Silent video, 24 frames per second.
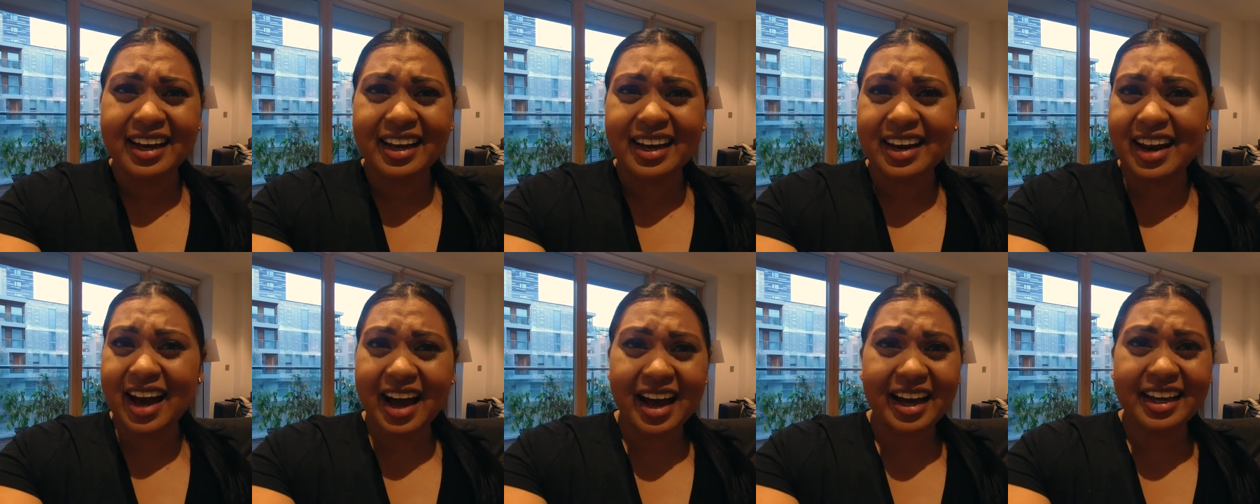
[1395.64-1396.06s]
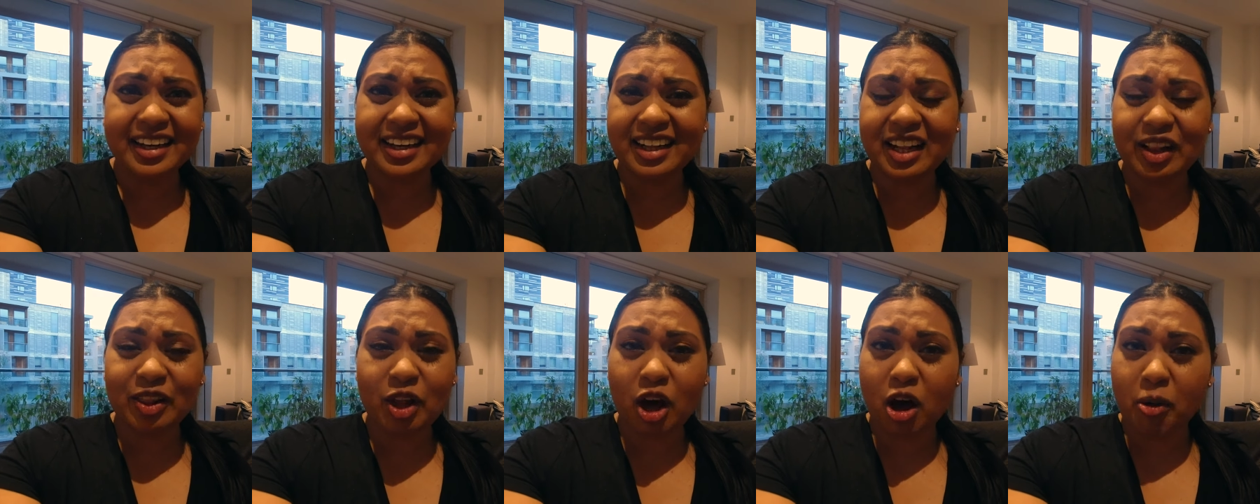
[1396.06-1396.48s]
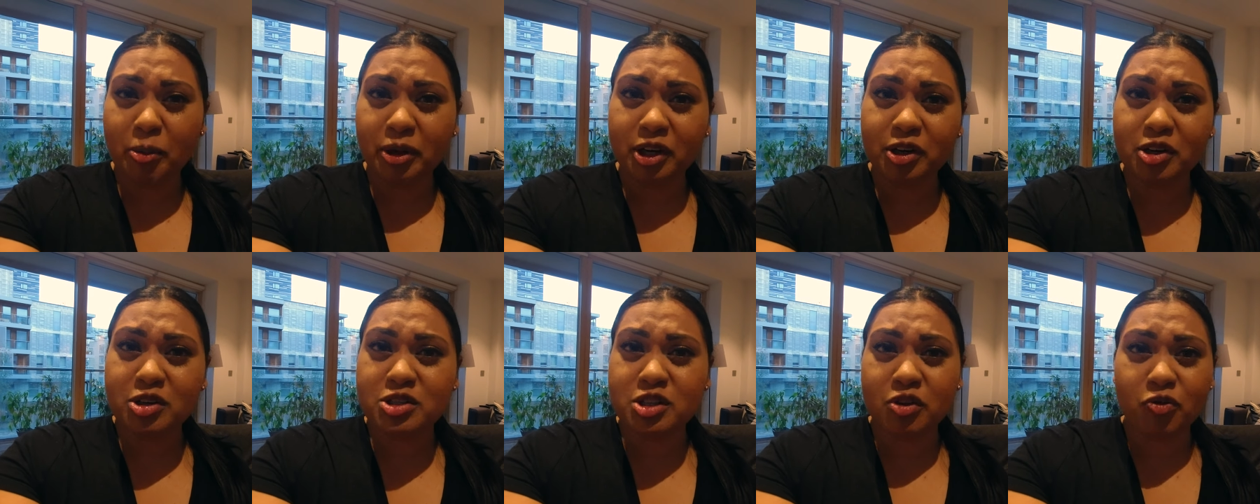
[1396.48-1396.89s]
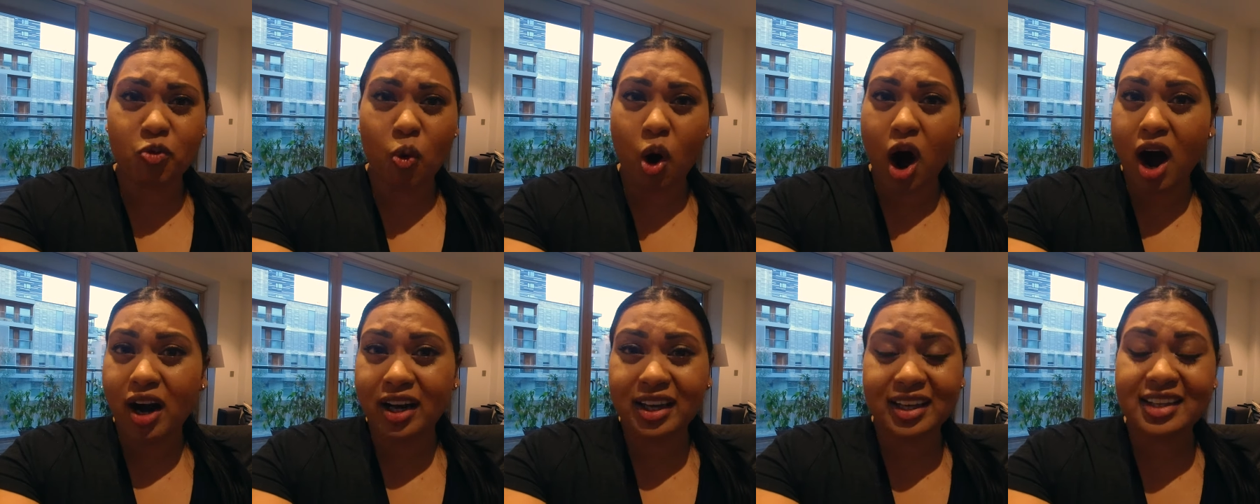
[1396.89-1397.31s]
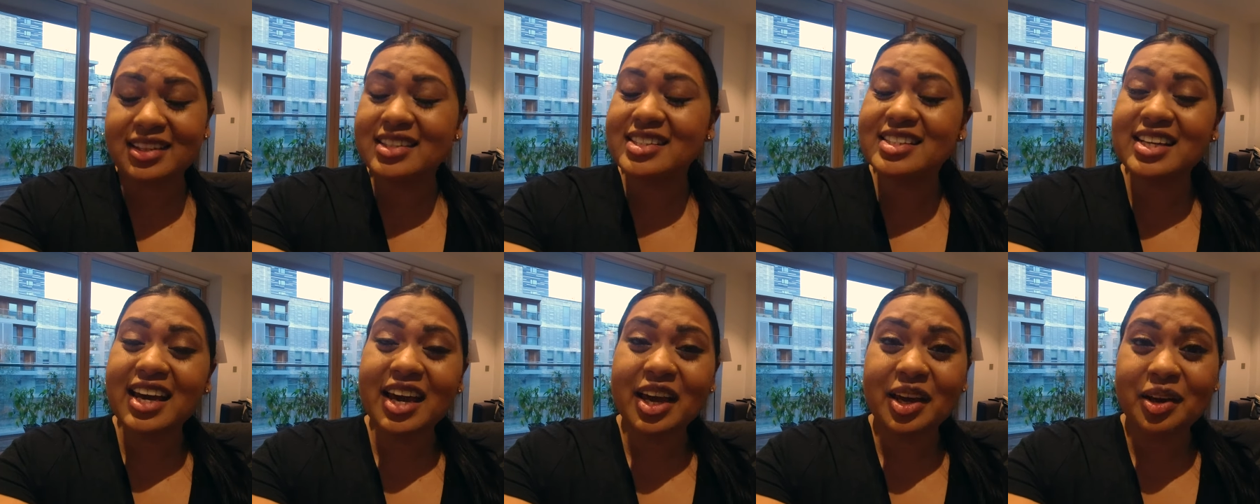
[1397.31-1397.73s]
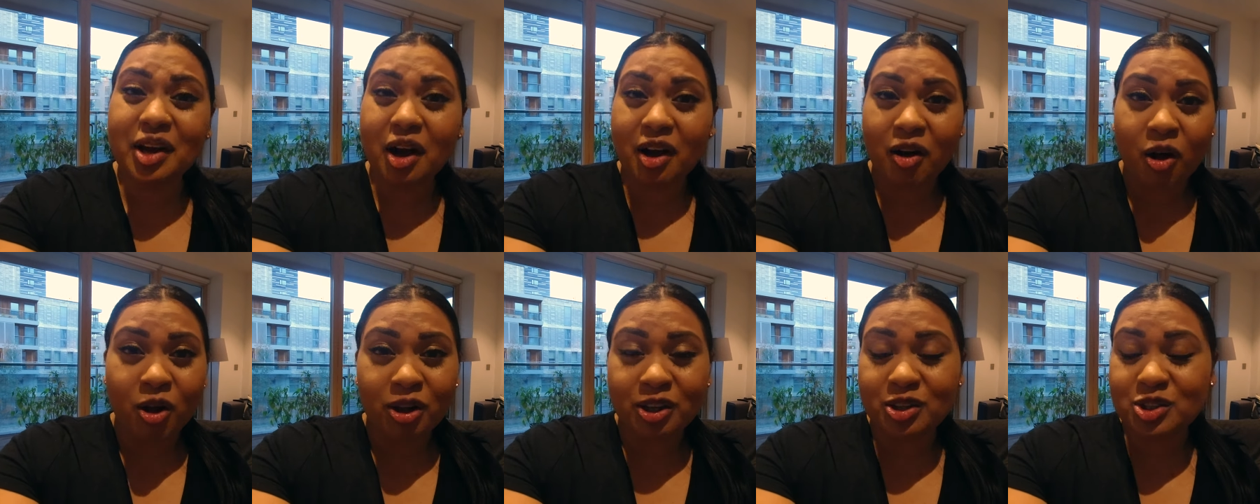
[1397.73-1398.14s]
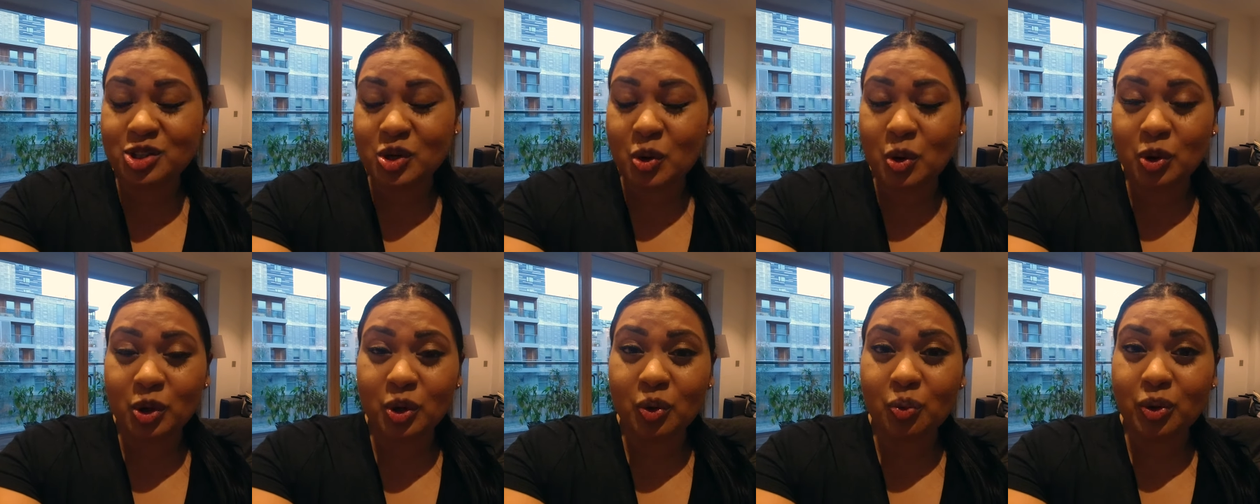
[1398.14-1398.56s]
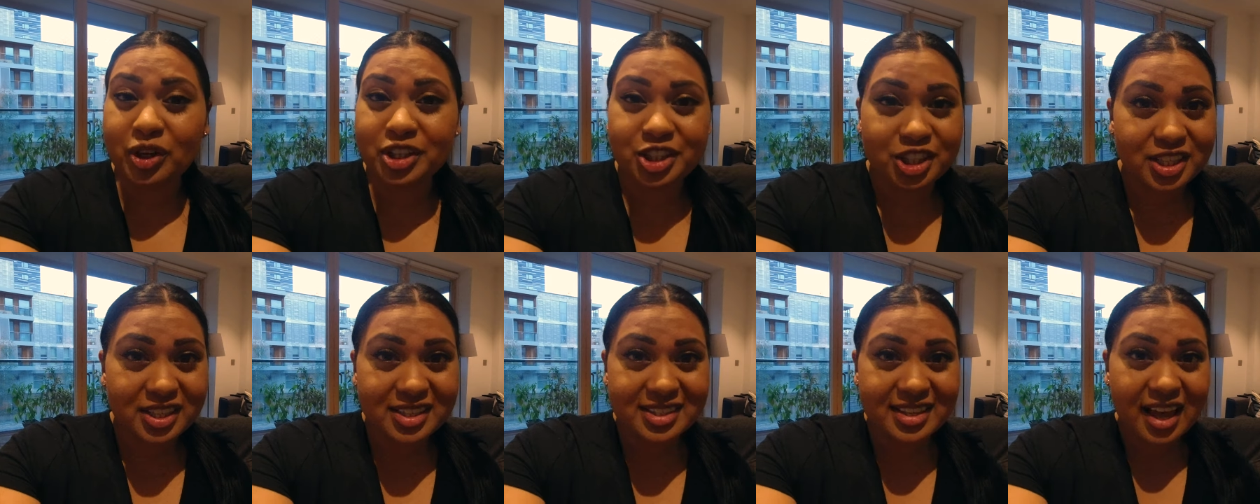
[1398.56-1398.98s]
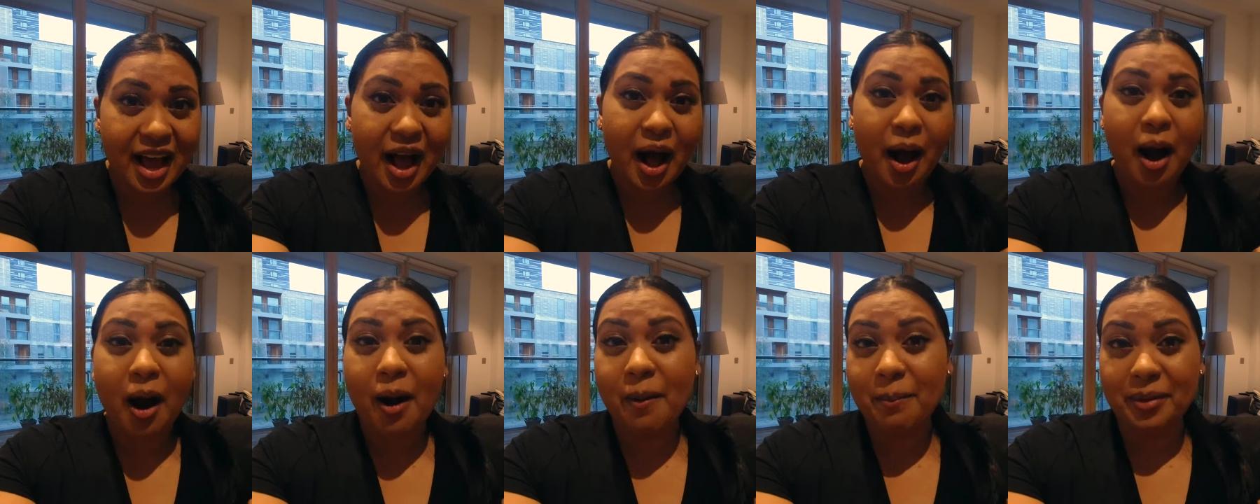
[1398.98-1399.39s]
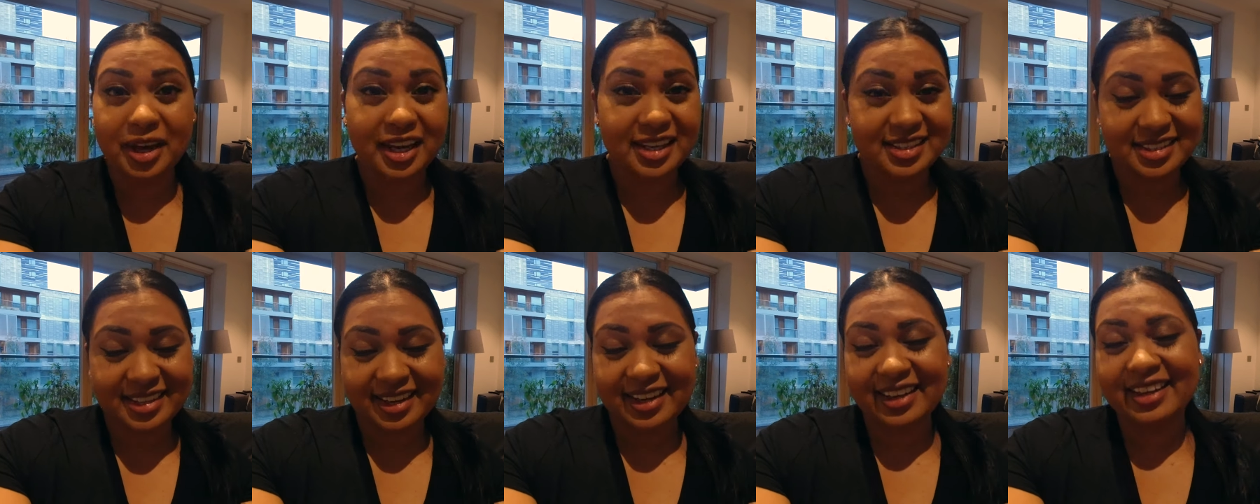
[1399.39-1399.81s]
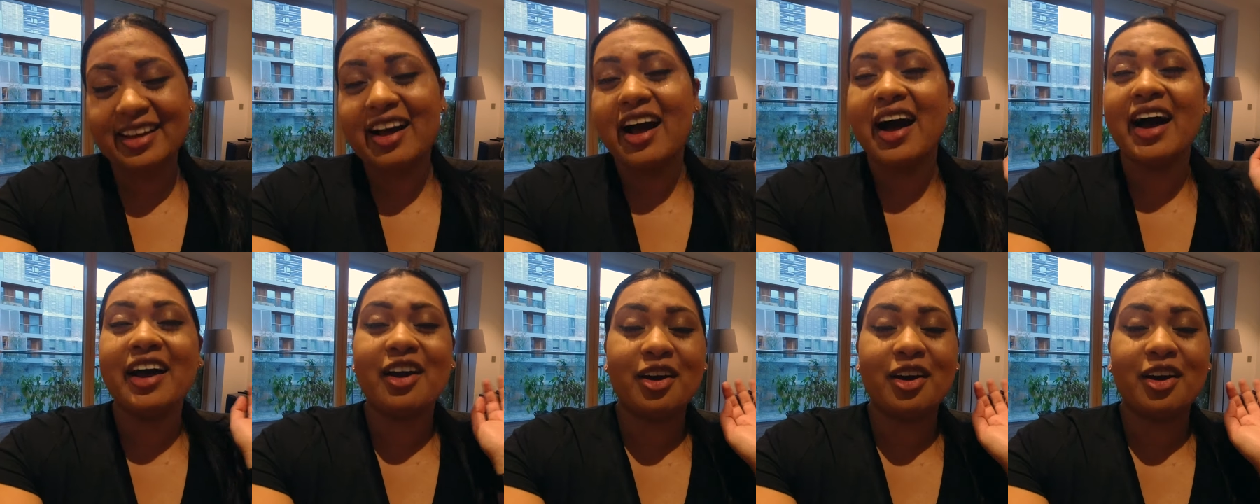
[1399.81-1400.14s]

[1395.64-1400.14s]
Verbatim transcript: 9 kilometers of walking today, all in total, which is amazing.